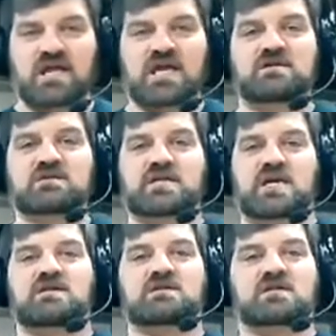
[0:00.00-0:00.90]
angle again.
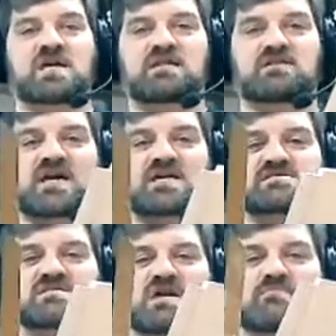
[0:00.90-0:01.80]
Again, that
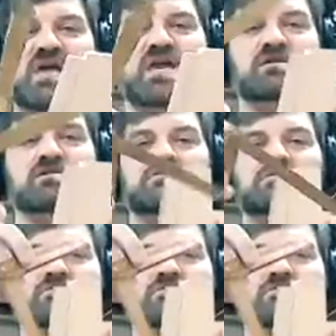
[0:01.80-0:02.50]
same angle